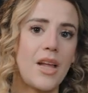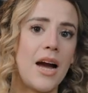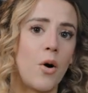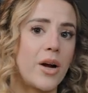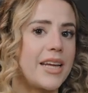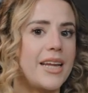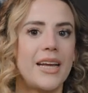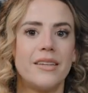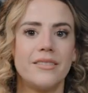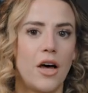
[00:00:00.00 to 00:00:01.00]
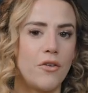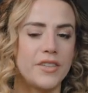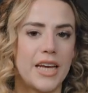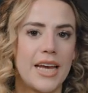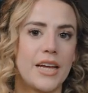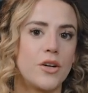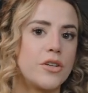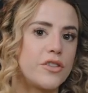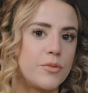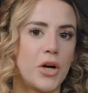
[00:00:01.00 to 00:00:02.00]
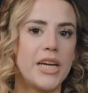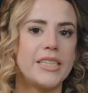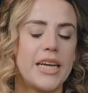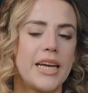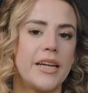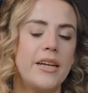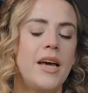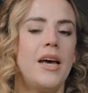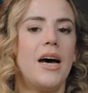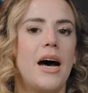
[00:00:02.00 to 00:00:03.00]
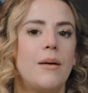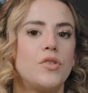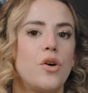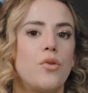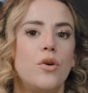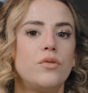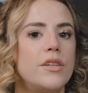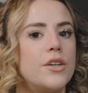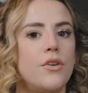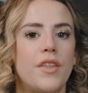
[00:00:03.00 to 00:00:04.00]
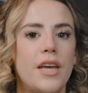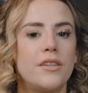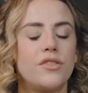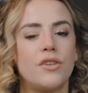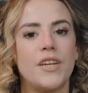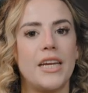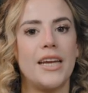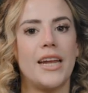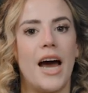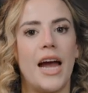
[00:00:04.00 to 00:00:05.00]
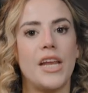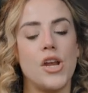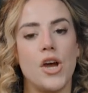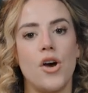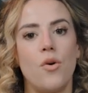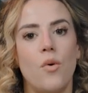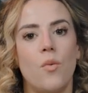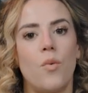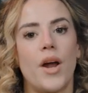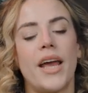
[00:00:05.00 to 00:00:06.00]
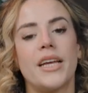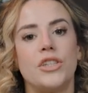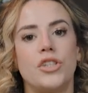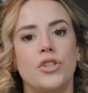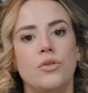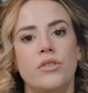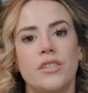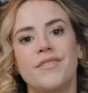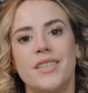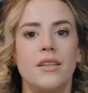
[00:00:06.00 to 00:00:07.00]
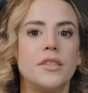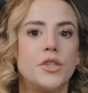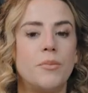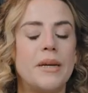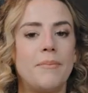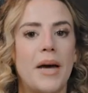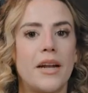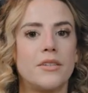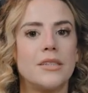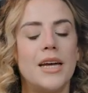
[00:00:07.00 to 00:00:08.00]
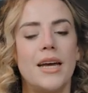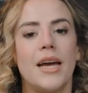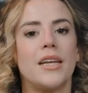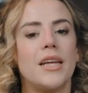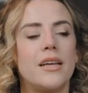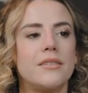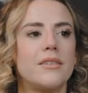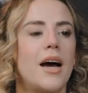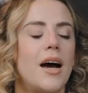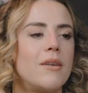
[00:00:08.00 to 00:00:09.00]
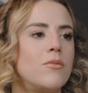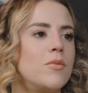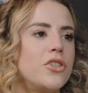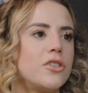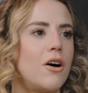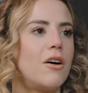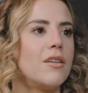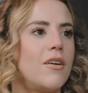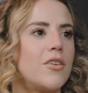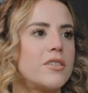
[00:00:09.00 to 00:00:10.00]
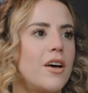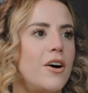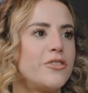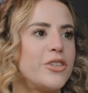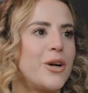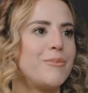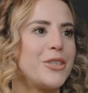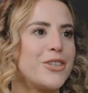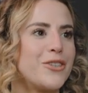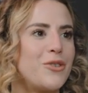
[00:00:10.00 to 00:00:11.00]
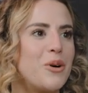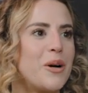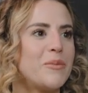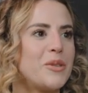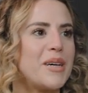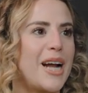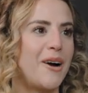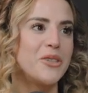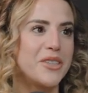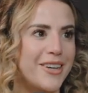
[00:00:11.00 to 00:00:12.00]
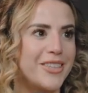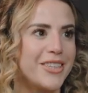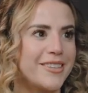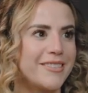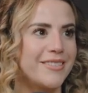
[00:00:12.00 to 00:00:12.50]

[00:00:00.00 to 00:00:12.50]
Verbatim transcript: or getting a self-tan or a spray tan. Um, so those little things of, again, I know what I can do to feel a little bit better. And yes, we should all love ourselves in our purest forms, but I will tell you,